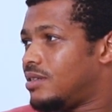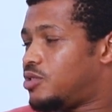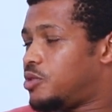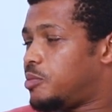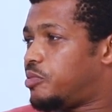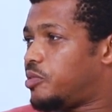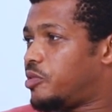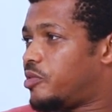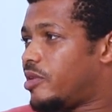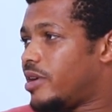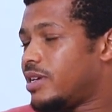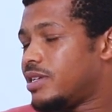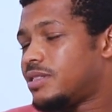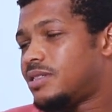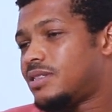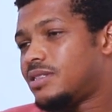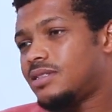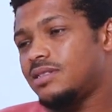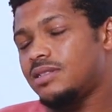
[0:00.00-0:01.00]
to
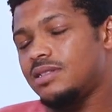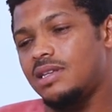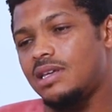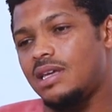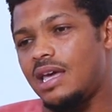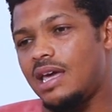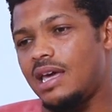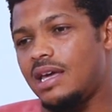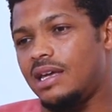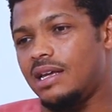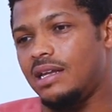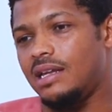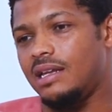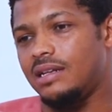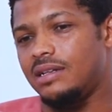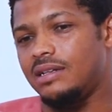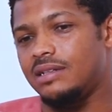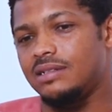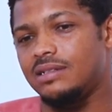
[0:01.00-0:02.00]
progress. And
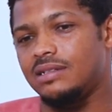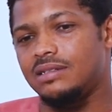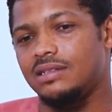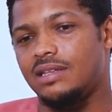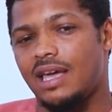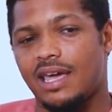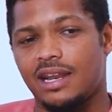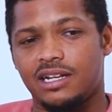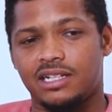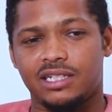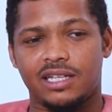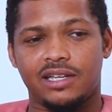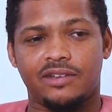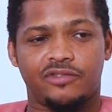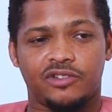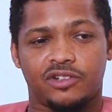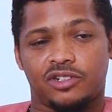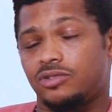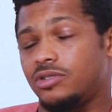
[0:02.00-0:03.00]
um, the energy
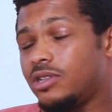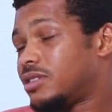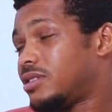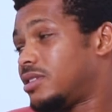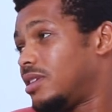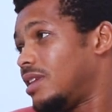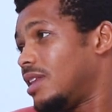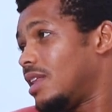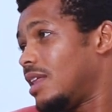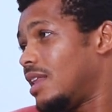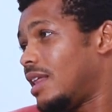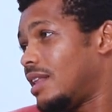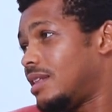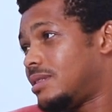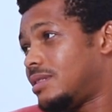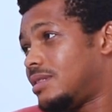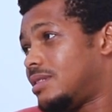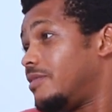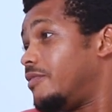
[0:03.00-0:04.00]
infrastructure
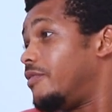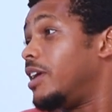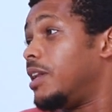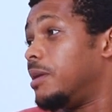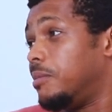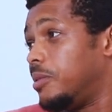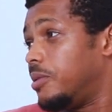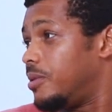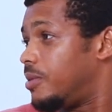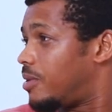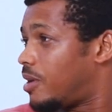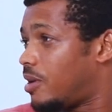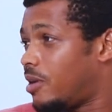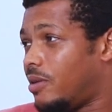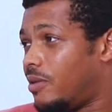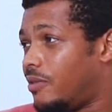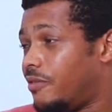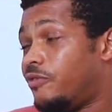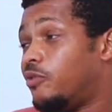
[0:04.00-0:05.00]
that's available,
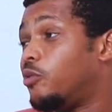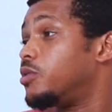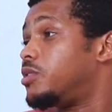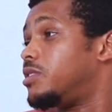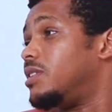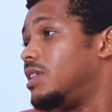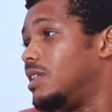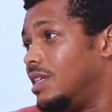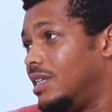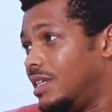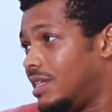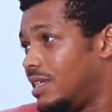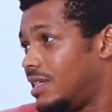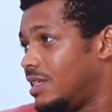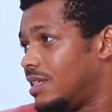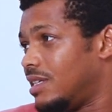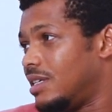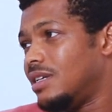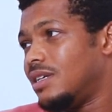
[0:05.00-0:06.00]

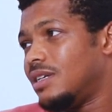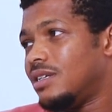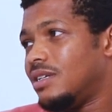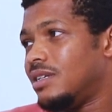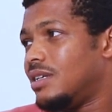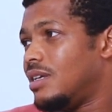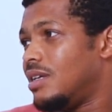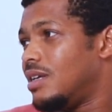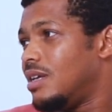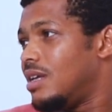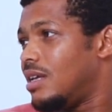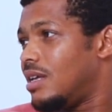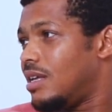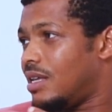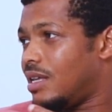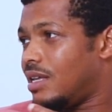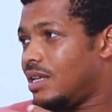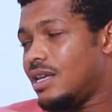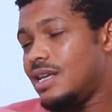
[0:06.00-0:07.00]
unfortunately, is
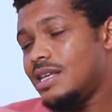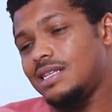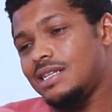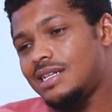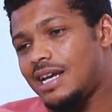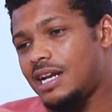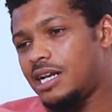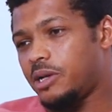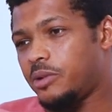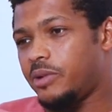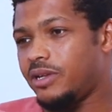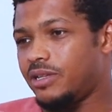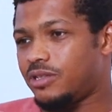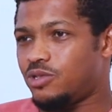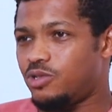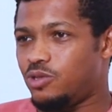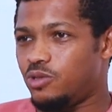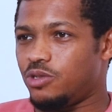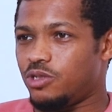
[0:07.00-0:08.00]
inadequate. Is
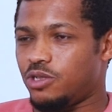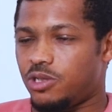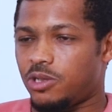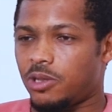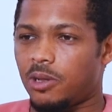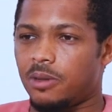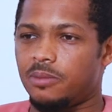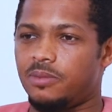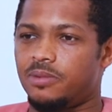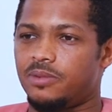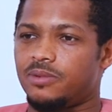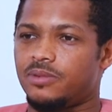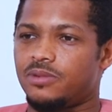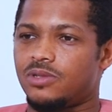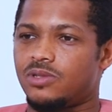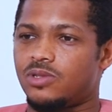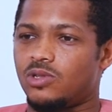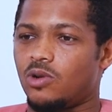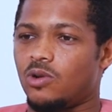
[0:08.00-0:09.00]
inadequate to do the job.
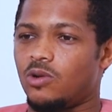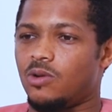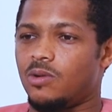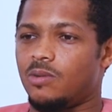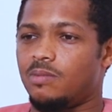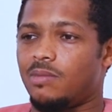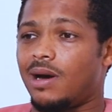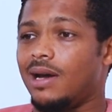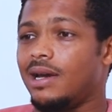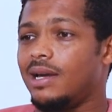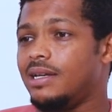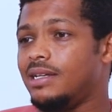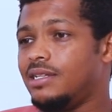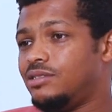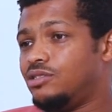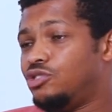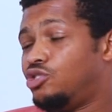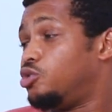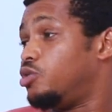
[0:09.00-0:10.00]
So
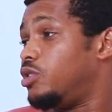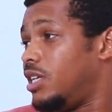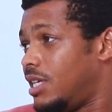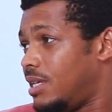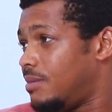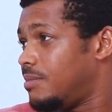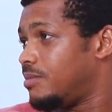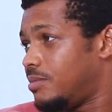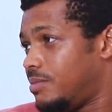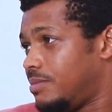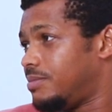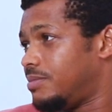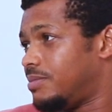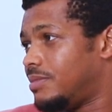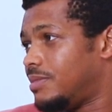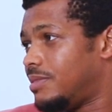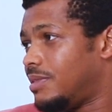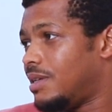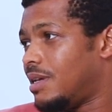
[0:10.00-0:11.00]
my dream
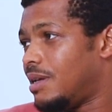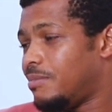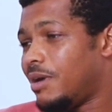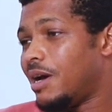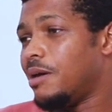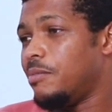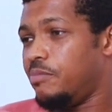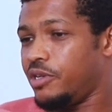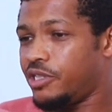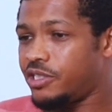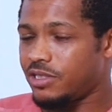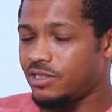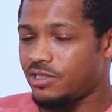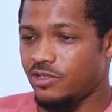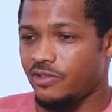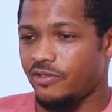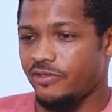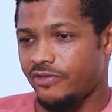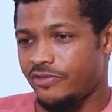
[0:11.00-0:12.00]
and my
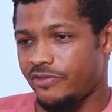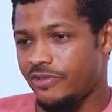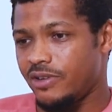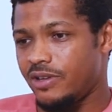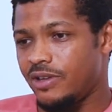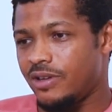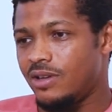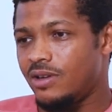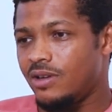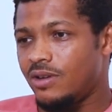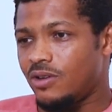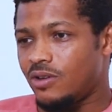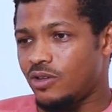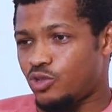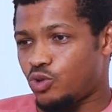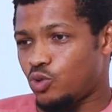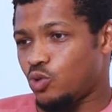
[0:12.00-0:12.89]
ambitions of a